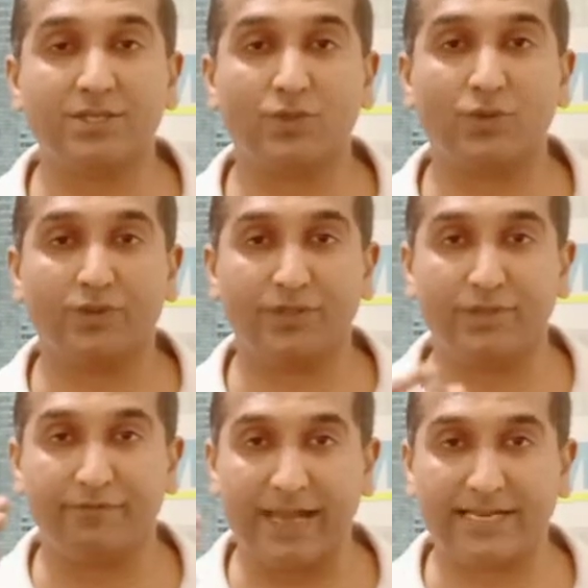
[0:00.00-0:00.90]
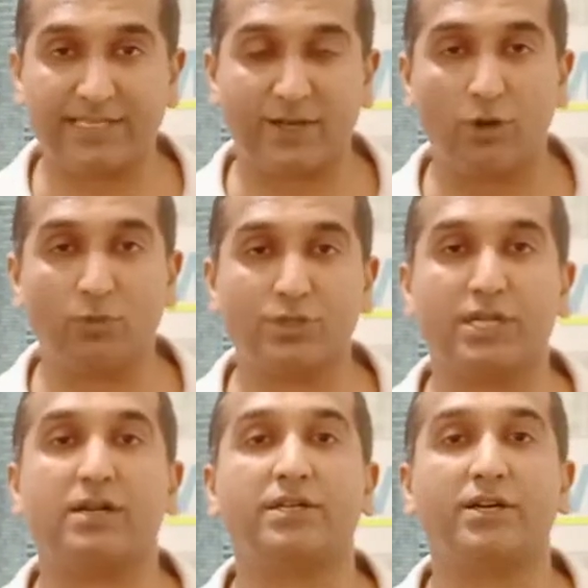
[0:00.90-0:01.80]
So the fats are almost
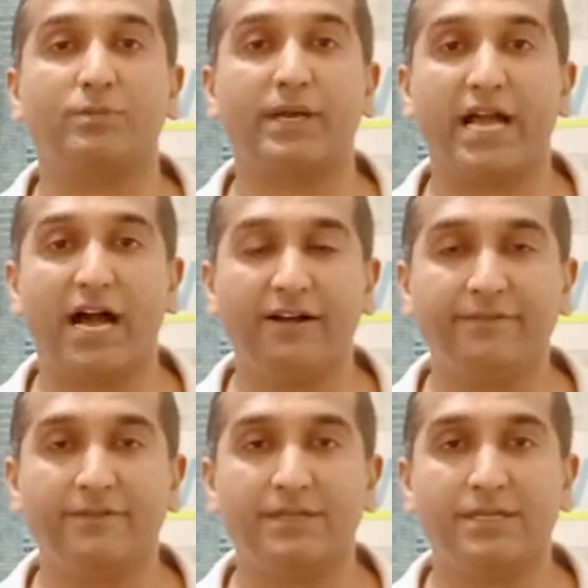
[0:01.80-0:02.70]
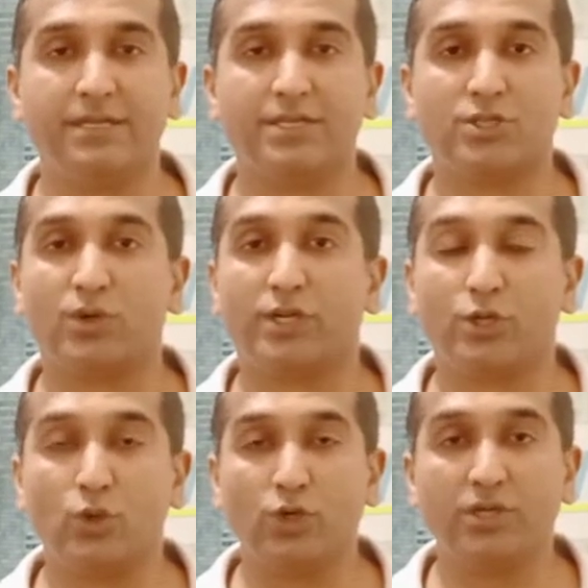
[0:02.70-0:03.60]
cut down by half. So a
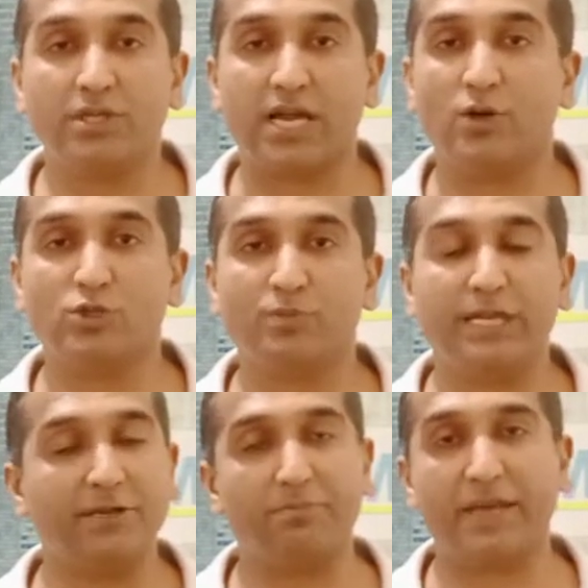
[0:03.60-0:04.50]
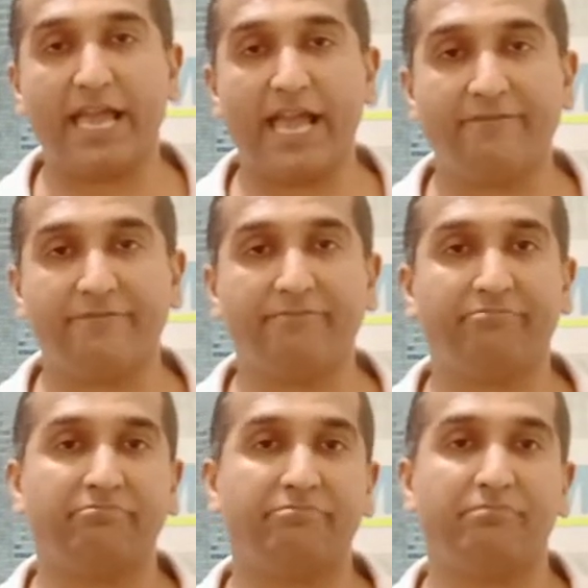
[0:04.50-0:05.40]
toned cow's milk may have
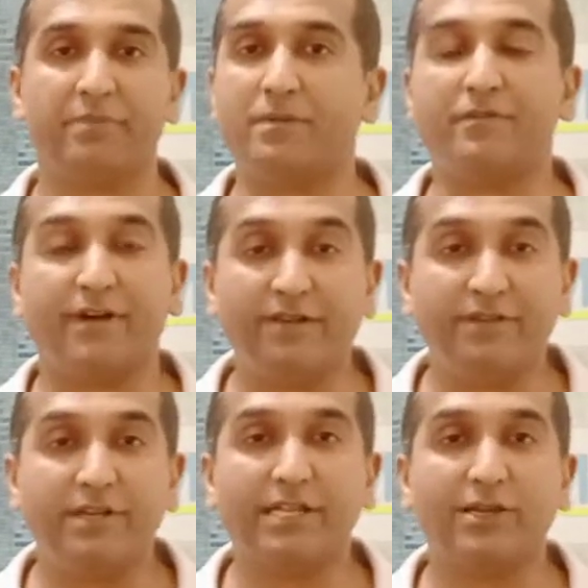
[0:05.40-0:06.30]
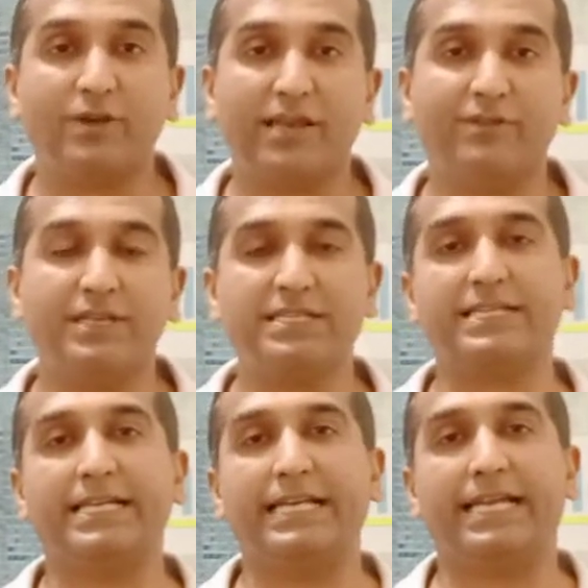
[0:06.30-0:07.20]
maybe 500 kilocalories.
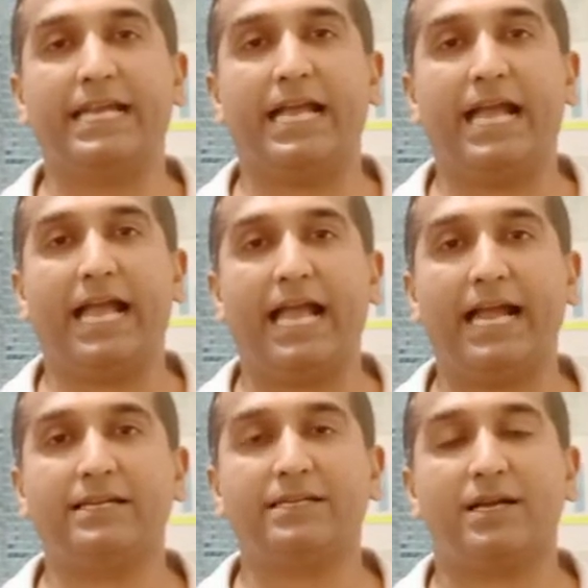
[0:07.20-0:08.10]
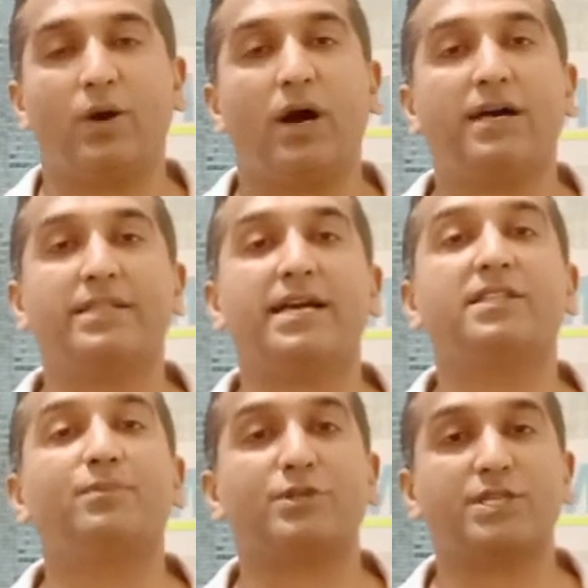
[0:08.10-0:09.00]
And the
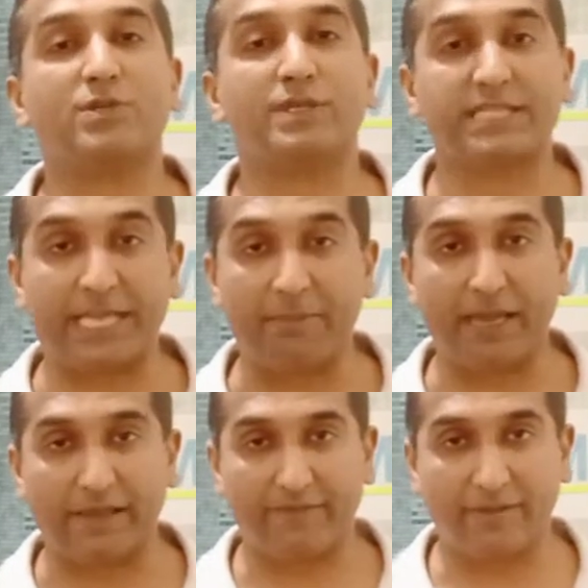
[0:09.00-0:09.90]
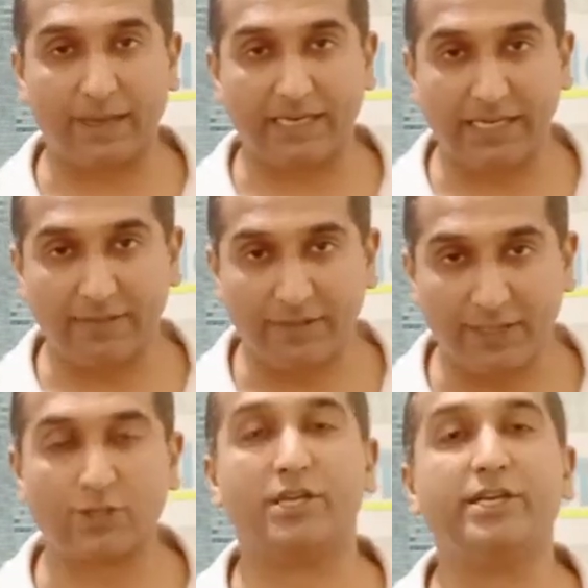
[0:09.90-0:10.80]
other process was skimming, whereby take the
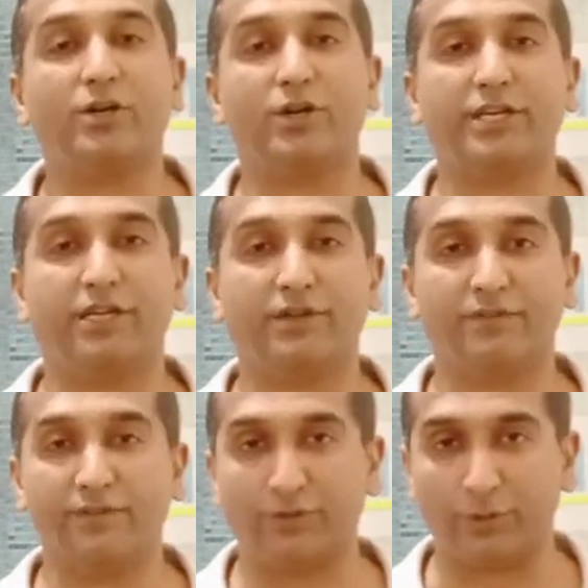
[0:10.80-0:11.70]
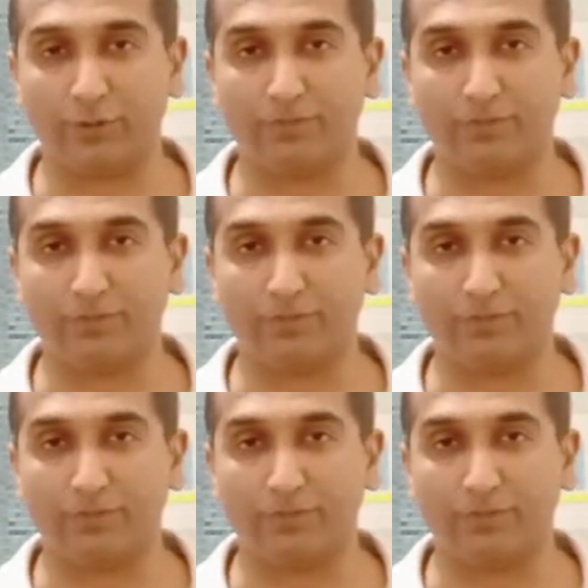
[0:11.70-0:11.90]
solid content of the food.